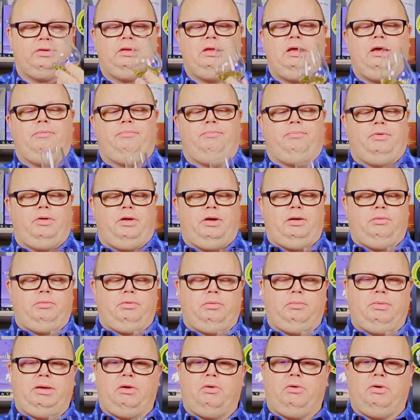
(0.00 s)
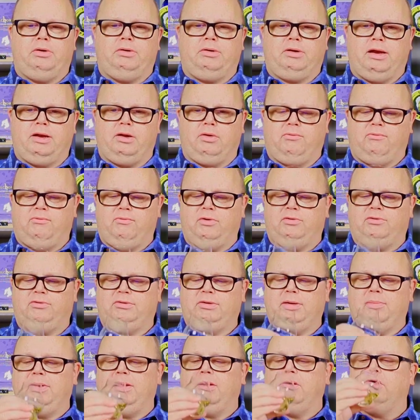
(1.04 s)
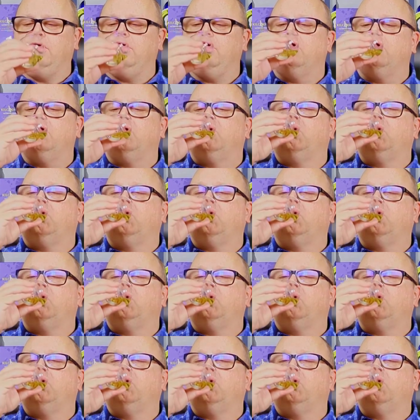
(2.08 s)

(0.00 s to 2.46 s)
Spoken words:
Yeah, all right, well, let me go and get a first sip here.